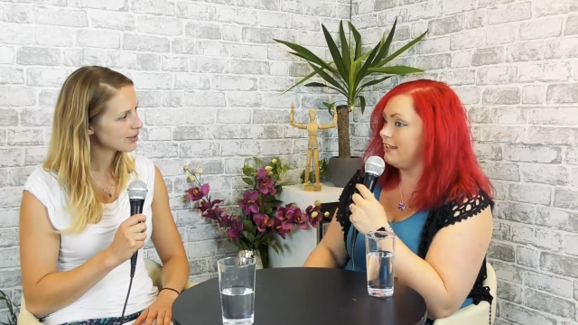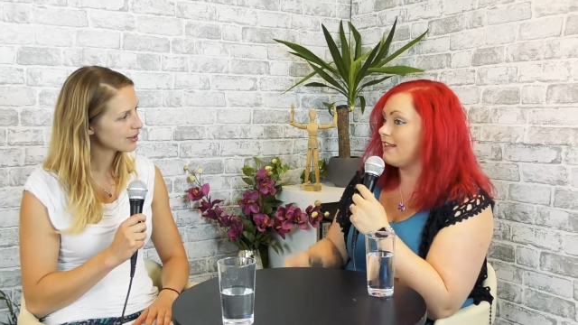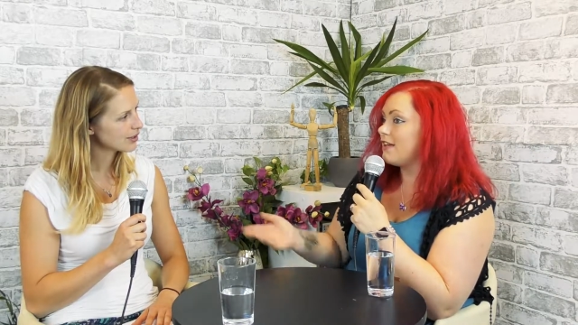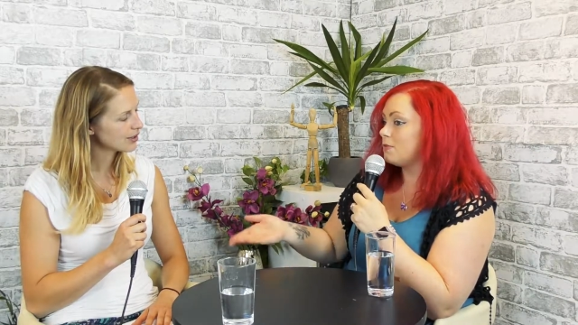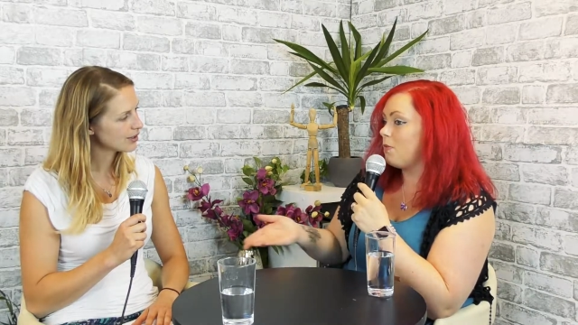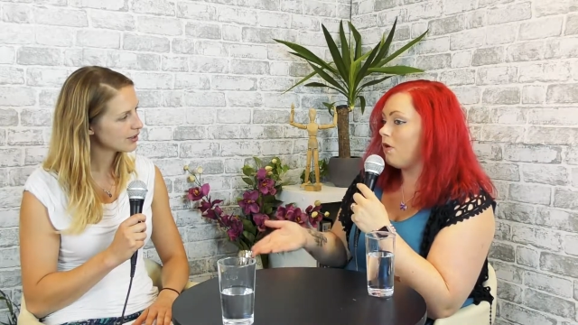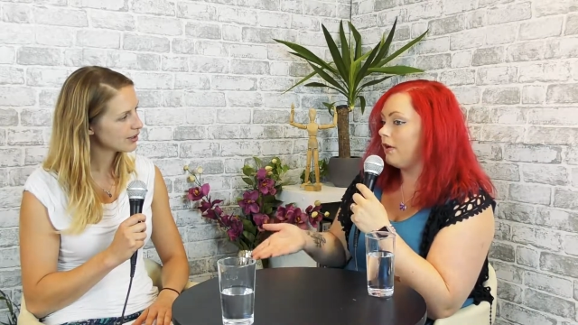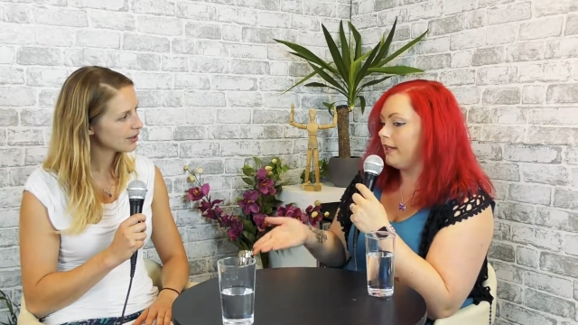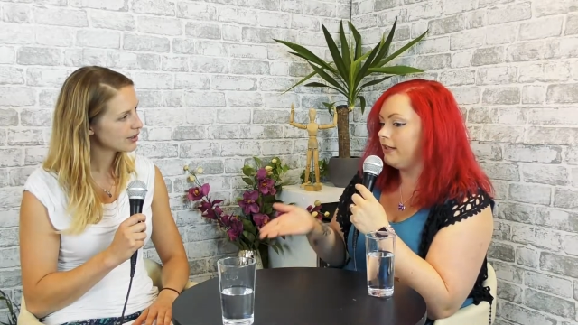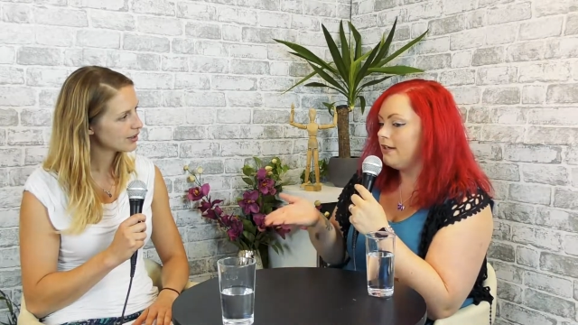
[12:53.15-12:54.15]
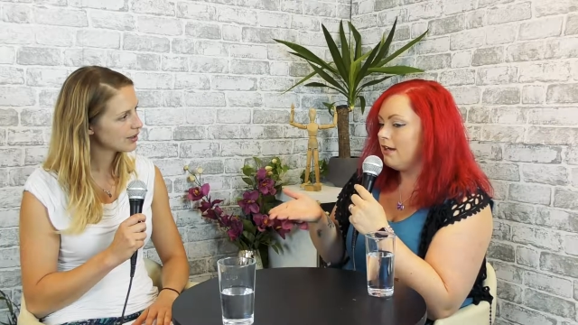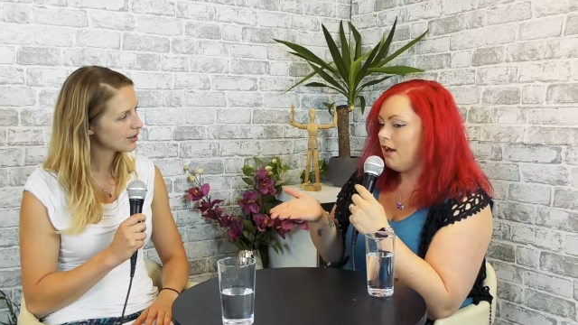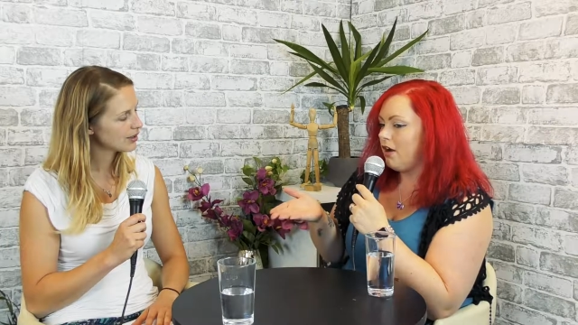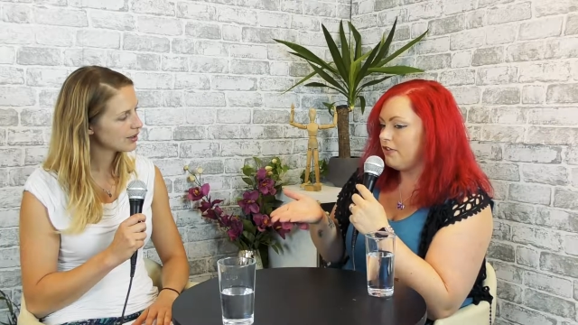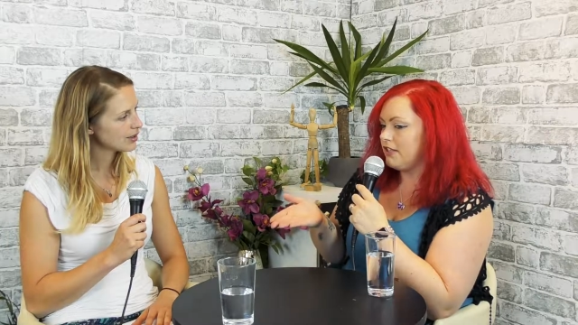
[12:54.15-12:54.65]
Speaker 1: And that's why
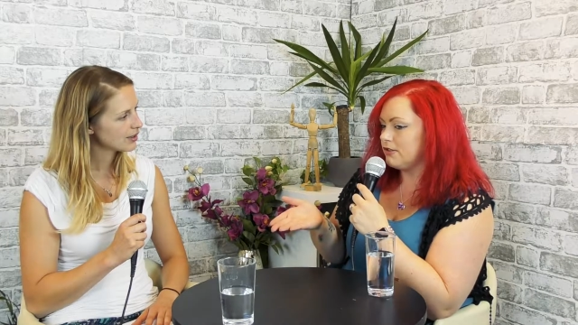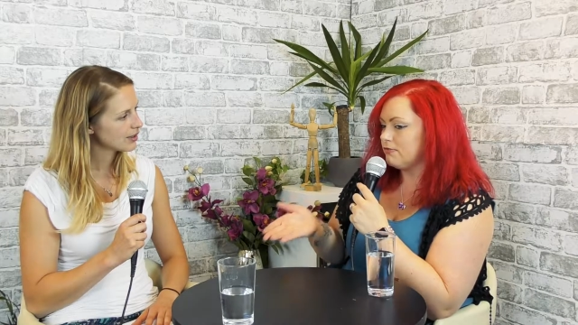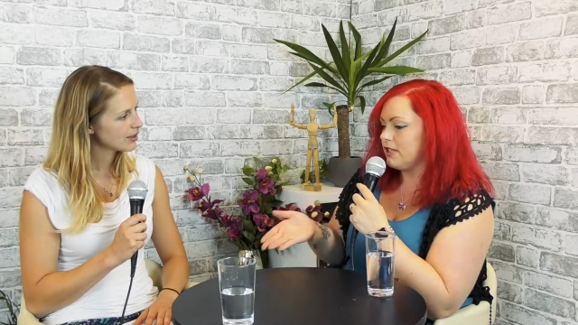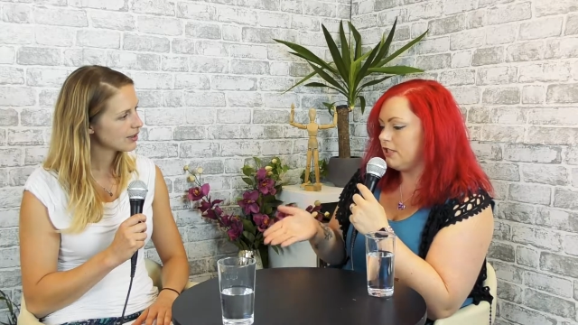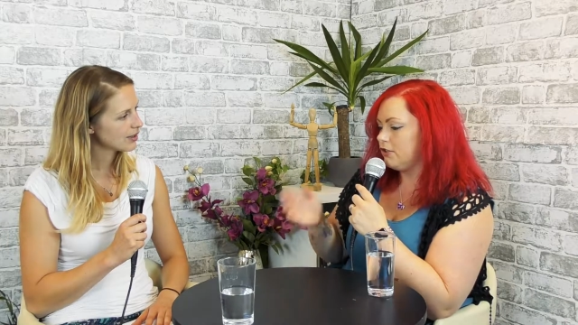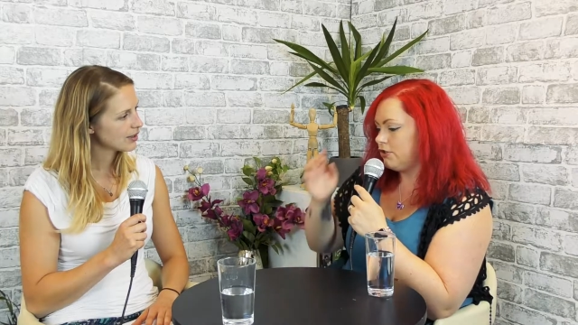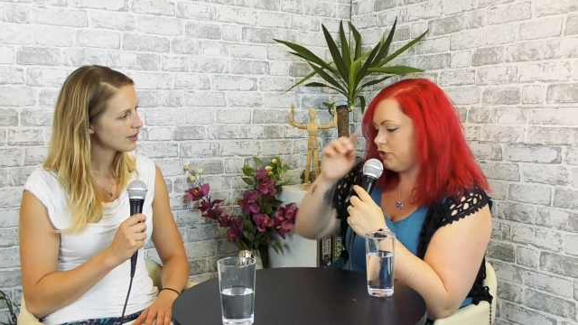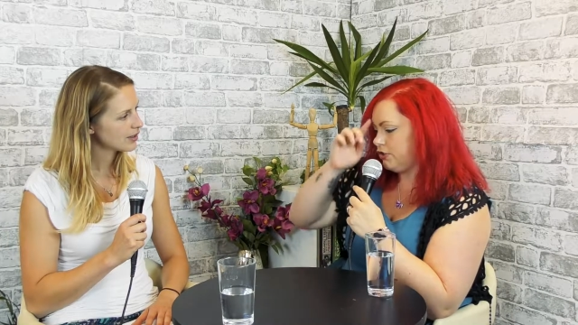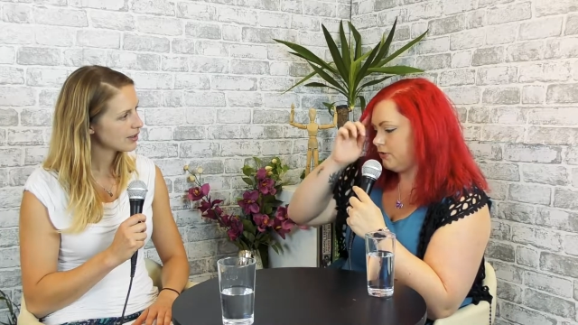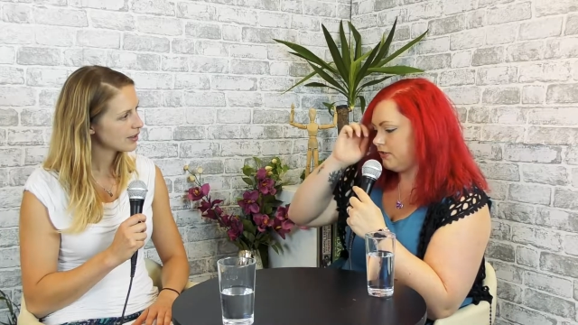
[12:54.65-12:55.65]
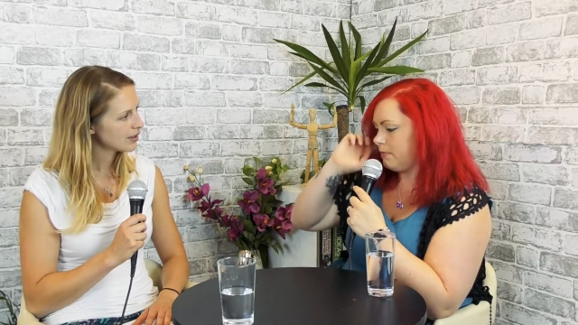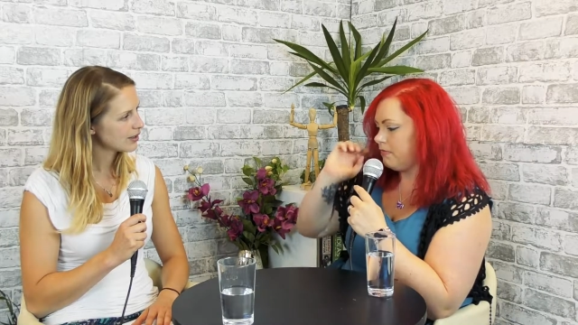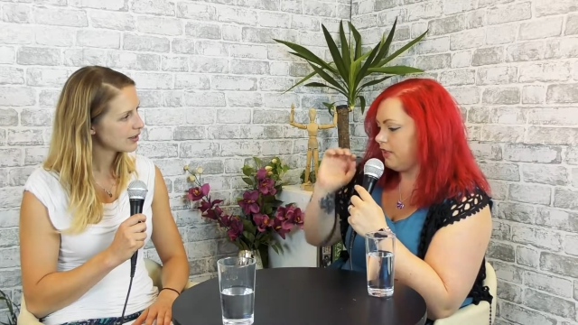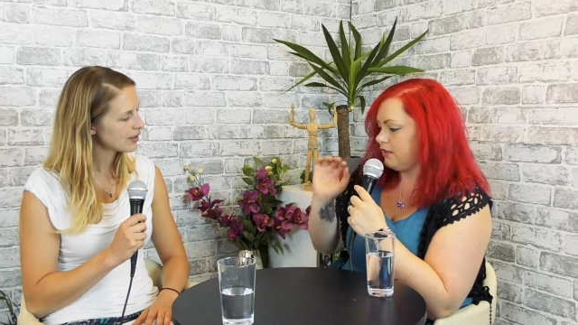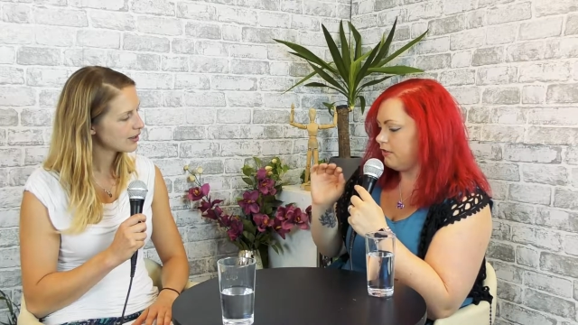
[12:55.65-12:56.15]
I think it's really good to do
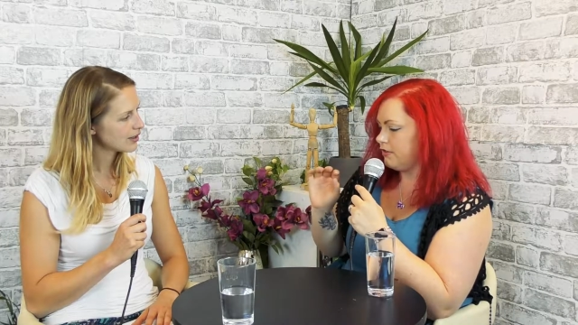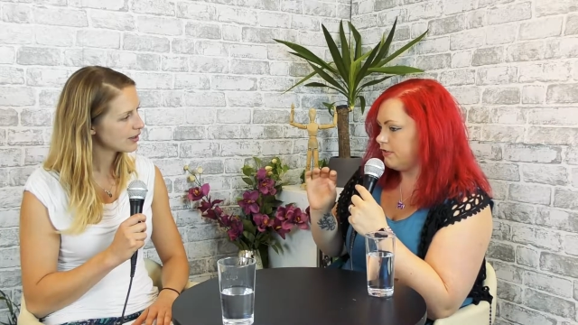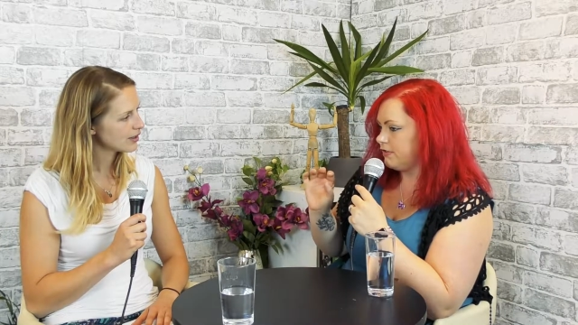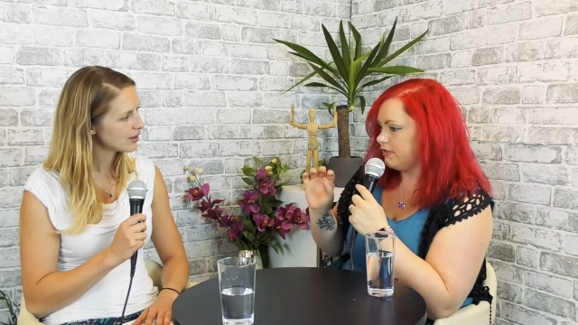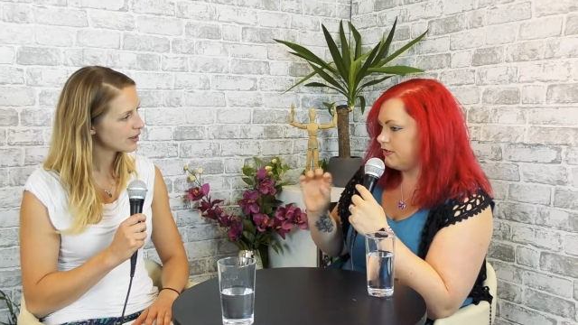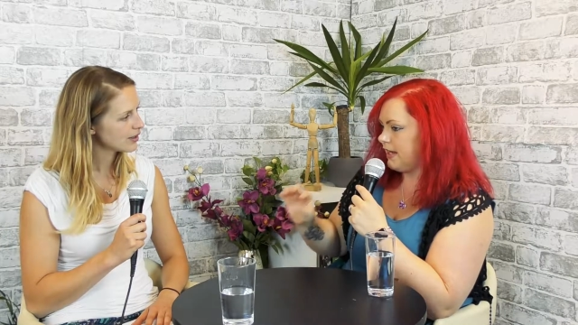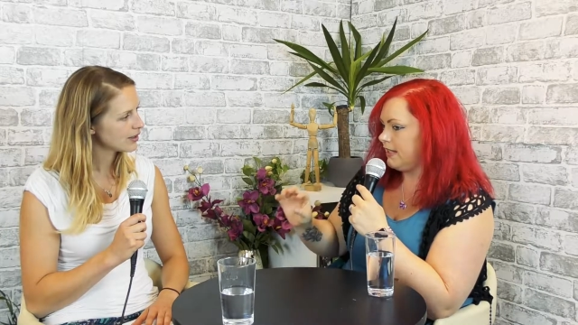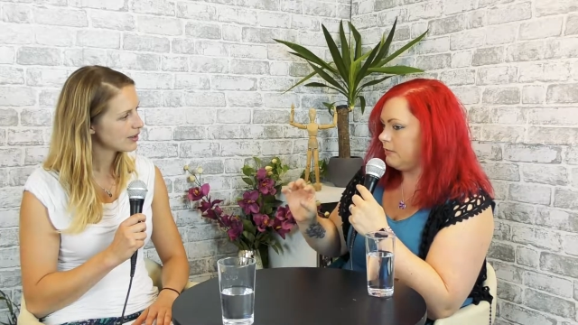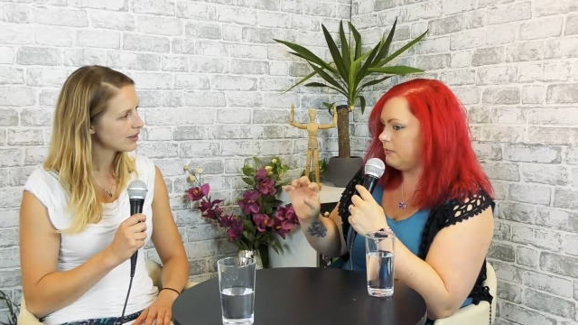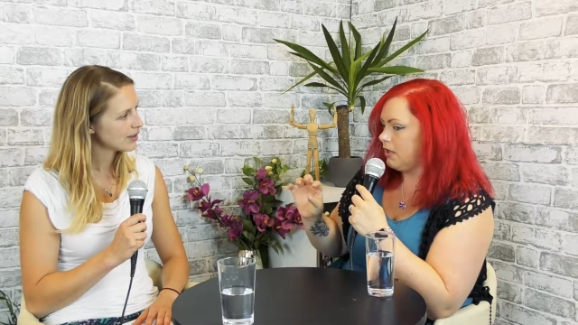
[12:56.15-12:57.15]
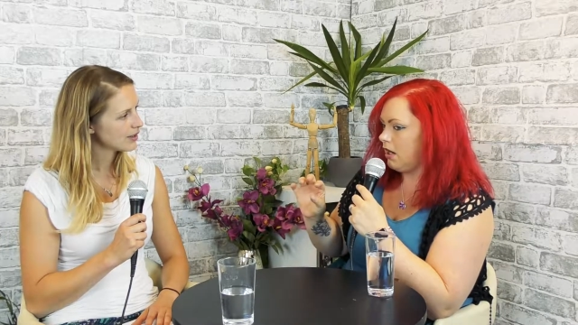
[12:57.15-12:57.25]
something that's the same.